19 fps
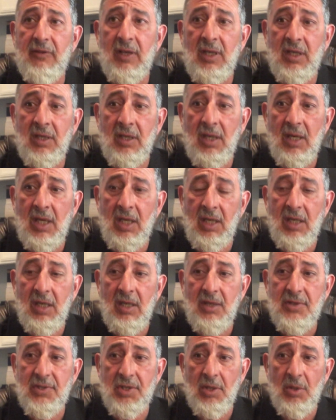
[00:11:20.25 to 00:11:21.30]
And, and
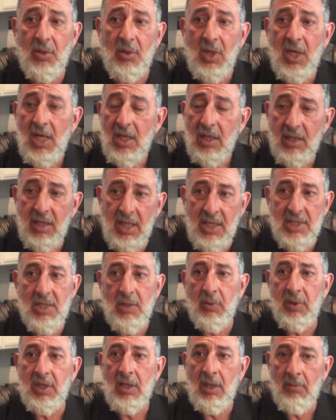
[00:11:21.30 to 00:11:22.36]
so things that
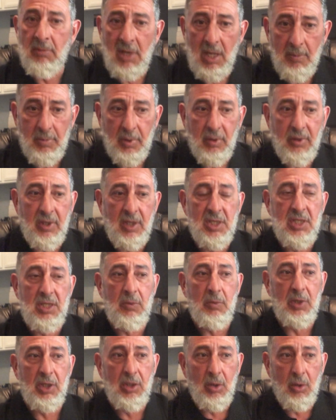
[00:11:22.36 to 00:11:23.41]
would come up or things he
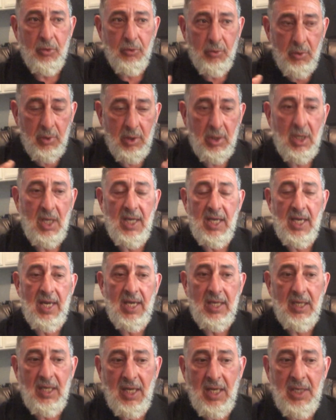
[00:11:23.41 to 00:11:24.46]
would go through, I,
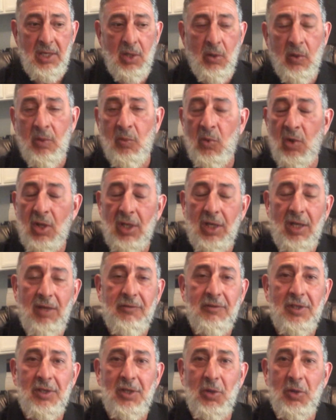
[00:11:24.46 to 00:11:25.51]
I, I know him well enough
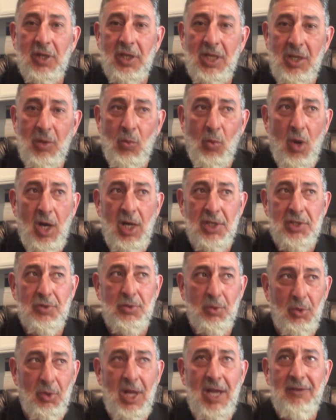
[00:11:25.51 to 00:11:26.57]
to know that he walks
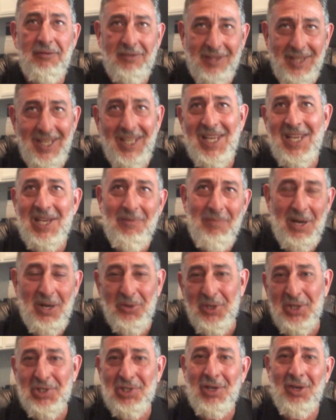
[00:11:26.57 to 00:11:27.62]
through life thinking about
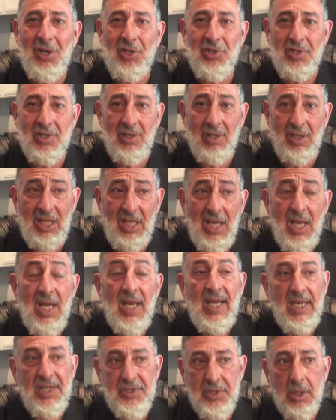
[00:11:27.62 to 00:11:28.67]
this constantly.
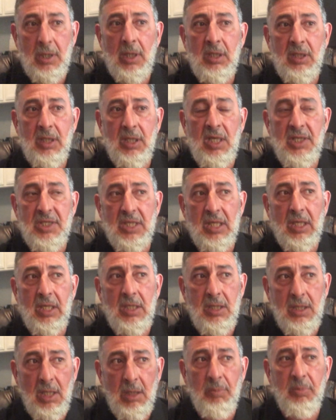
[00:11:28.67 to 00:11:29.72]
It's a, con, it's a
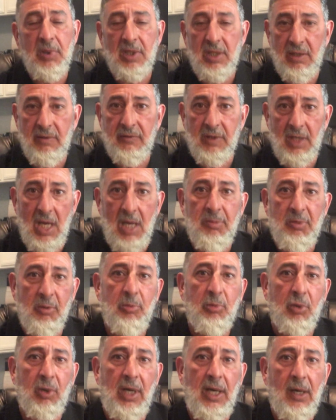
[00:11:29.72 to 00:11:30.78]
contemplative type of
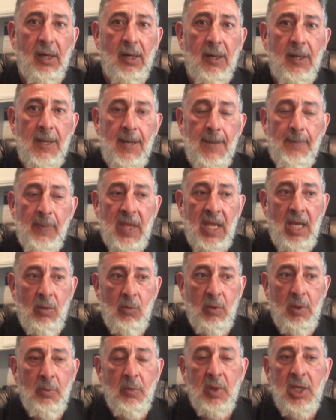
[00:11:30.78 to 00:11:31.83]
prayer. And
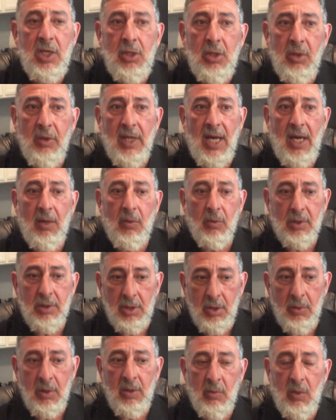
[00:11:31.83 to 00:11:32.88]
when we do that, we're
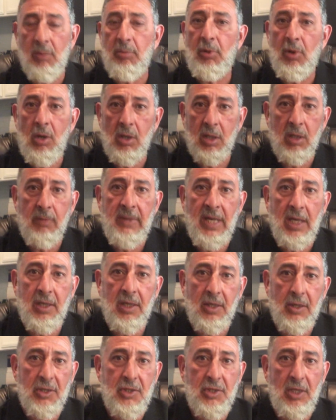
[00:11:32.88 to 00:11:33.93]
doing what Paul commanded
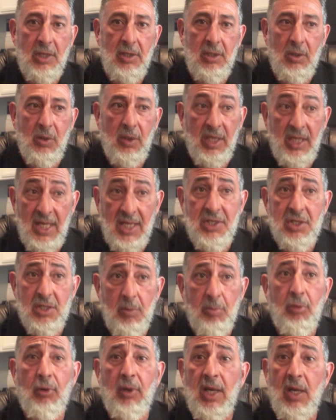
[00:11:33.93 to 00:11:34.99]
us to do, and that's to
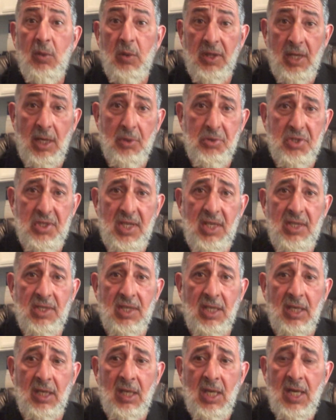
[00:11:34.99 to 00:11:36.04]
pray without
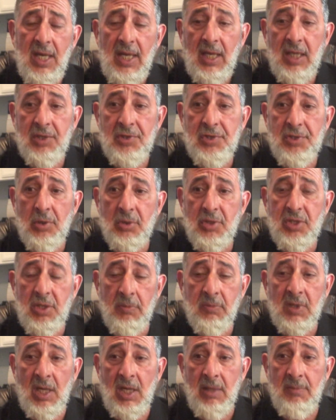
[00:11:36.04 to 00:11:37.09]
ceasing. And so
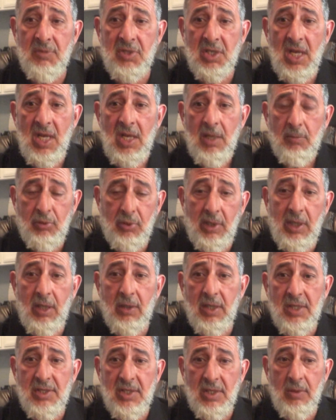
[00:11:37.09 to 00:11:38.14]
sometimes prayer
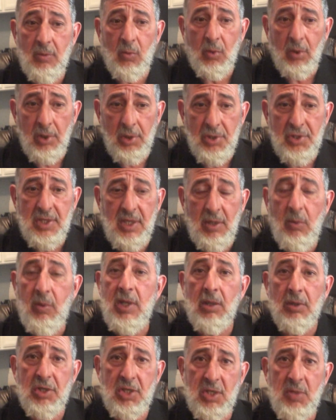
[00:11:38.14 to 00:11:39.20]
isn't words that we
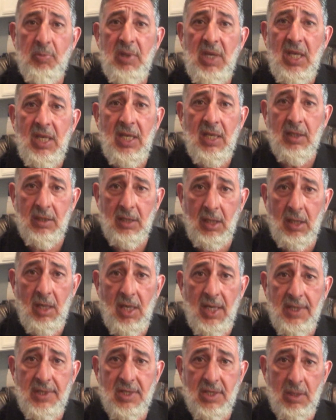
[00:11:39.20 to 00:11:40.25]
are speaking to
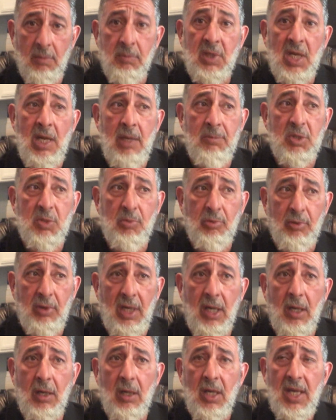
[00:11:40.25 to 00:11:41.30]
God. Sometimes
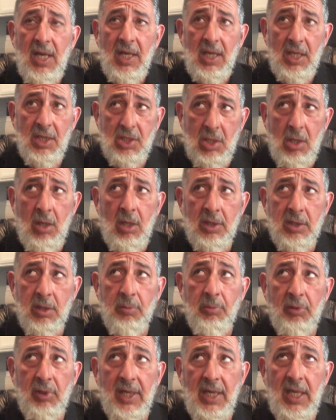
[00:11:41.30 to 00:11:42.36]
prayer is
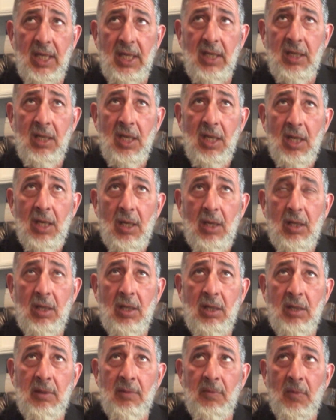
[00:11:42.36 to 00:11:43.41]
contemplating
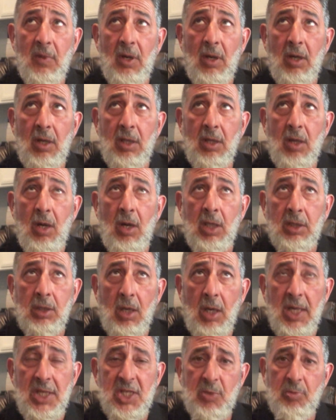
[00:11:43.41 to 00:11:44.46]
um, on, on
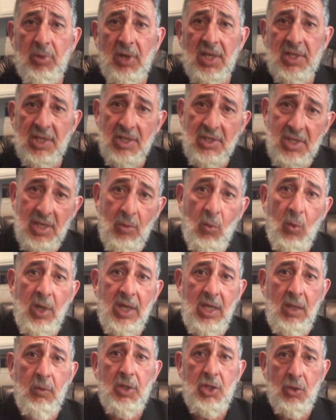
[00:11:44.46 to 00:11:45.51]
God's presence and what
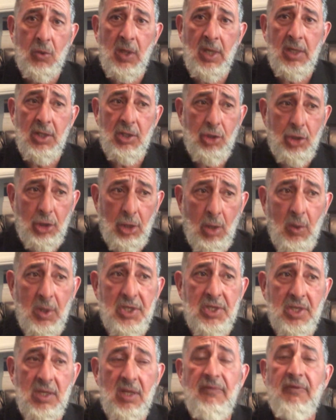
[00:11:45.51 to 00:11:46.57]
He was trying to show
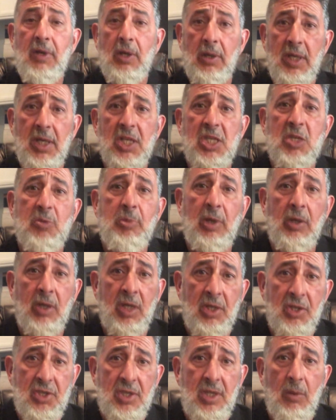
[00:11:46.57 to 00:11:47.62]
us in the very
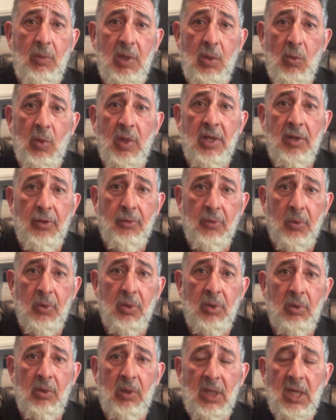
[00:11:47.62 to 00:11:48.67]
experience that we went through.